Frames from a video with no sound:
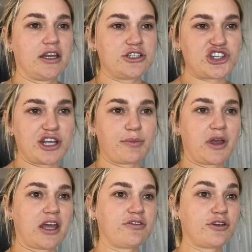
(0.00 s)
gym
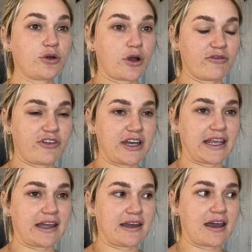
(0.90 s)
and feel confident
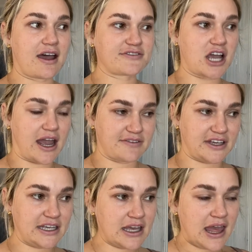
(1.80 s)
again after Ivy.